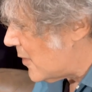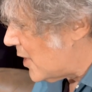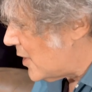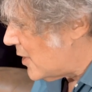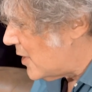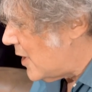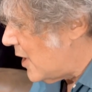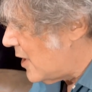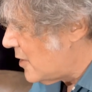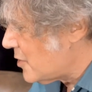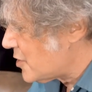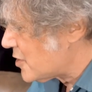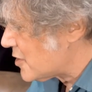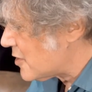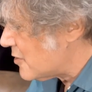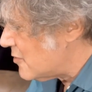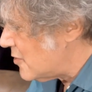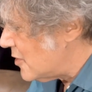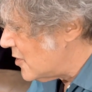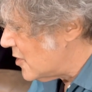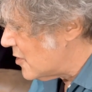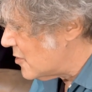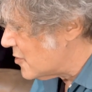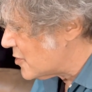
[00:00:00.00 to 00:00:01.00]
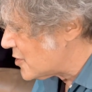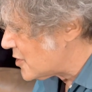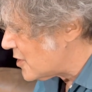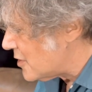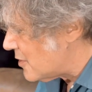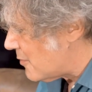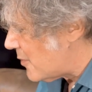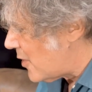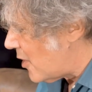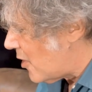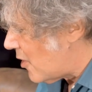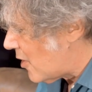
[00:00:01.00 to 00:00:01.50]
many studios
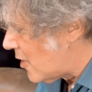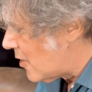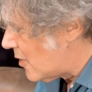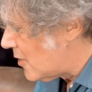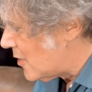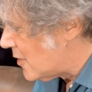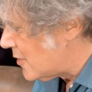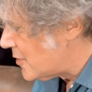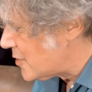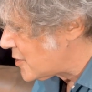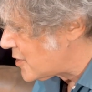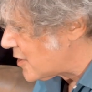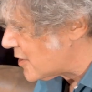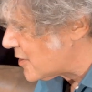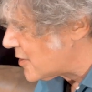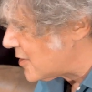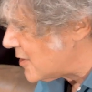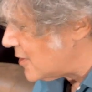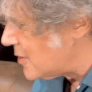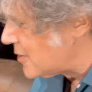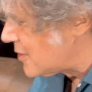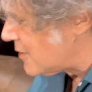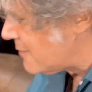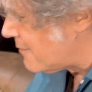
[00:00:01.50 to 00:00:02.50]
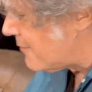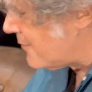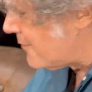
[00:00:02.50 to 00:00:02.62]
in America in the 60s.